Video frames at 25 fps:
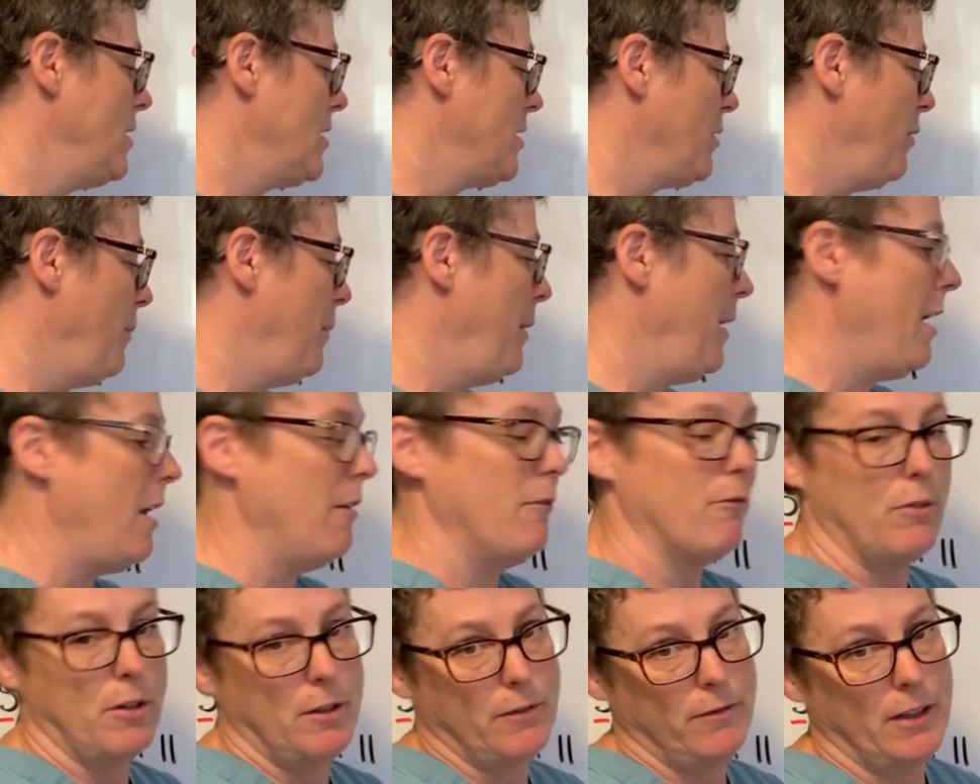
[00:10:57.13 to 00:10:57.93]
So we may
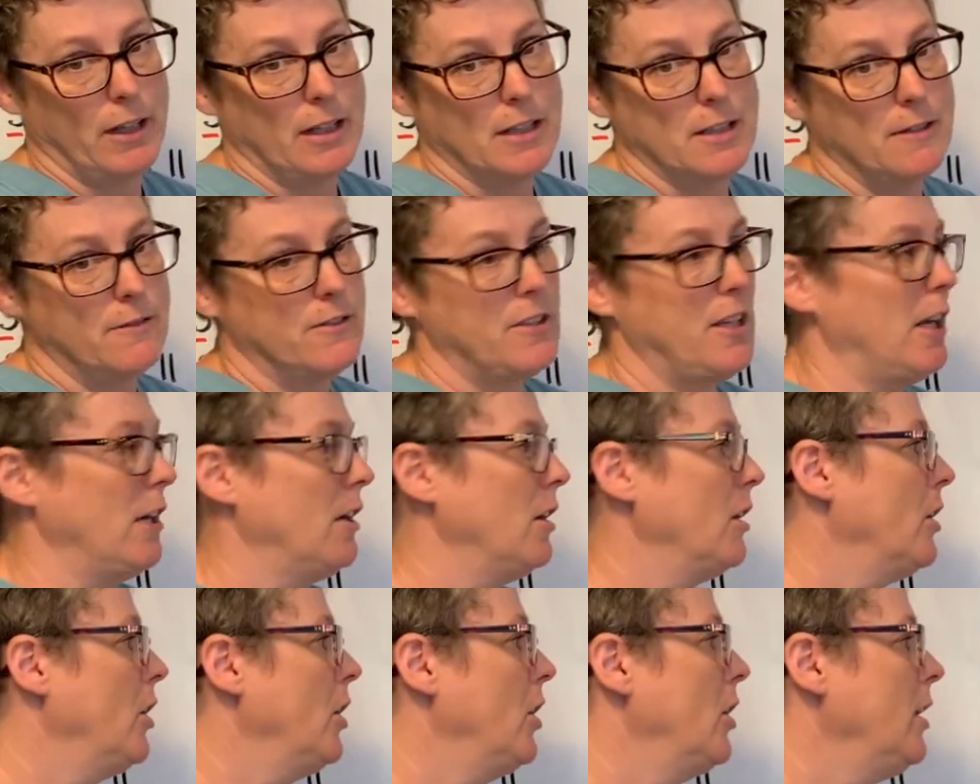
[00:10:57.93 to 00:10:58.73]
have reflexive
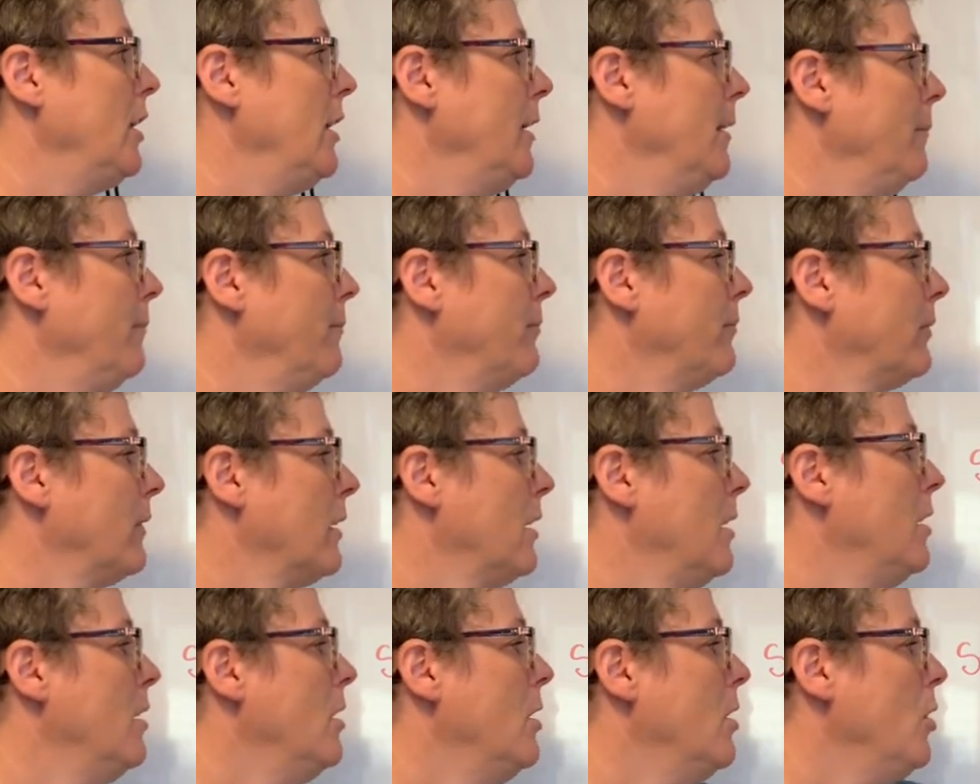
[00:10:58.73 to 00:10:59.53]
tachycardia.
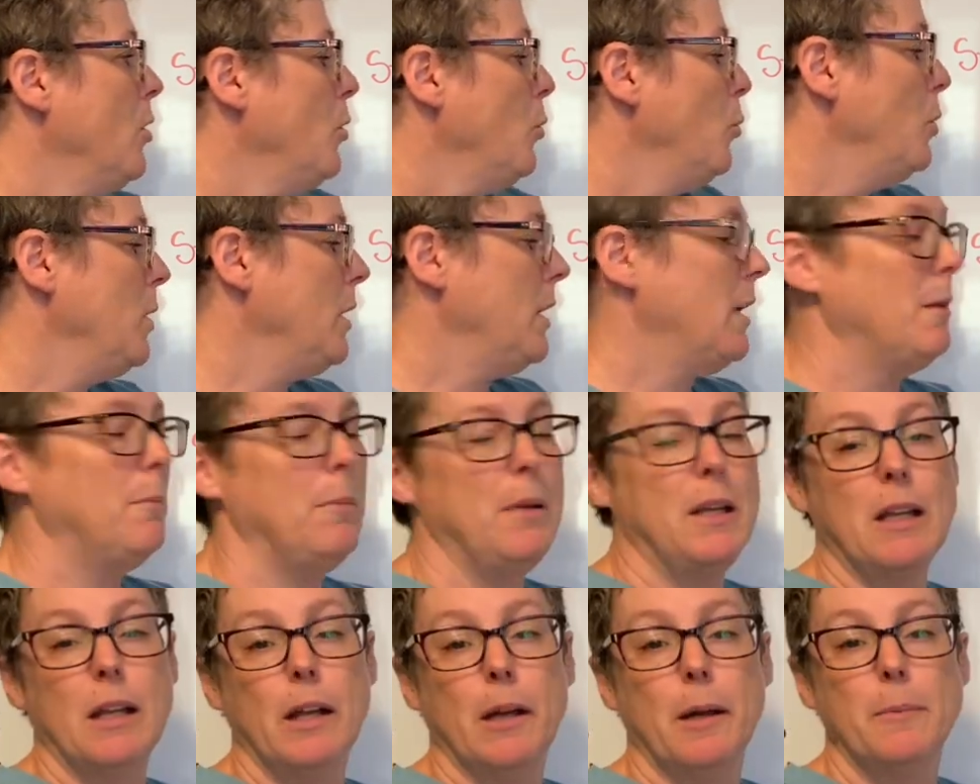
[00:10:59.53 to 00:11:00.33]
We can
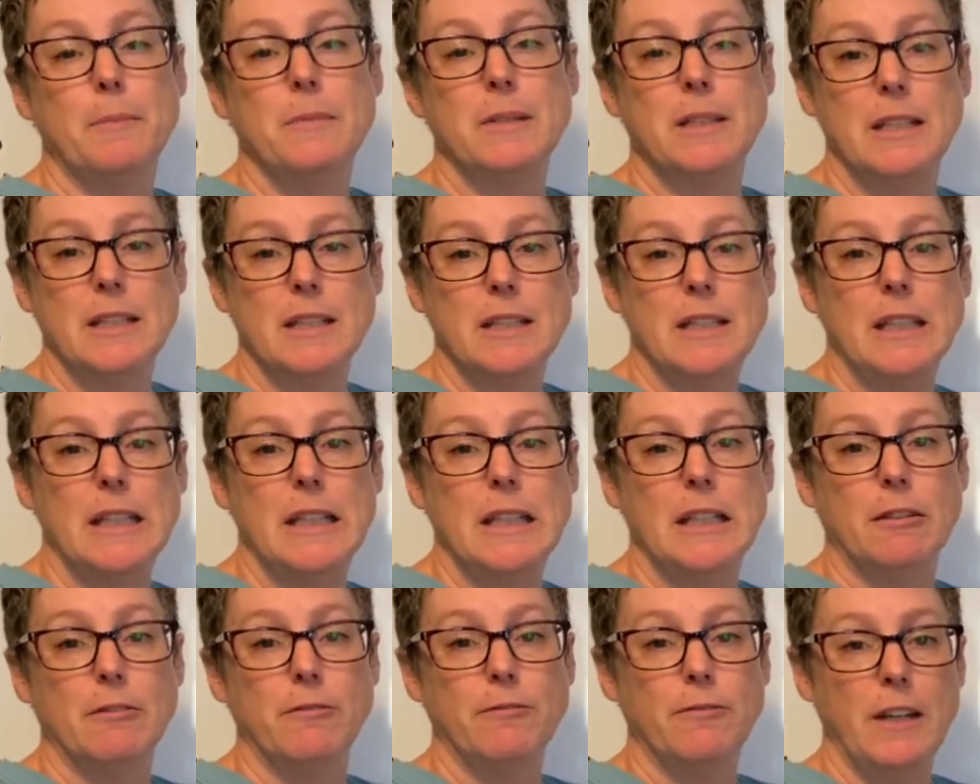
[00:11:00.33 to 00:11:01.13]
become dizzy and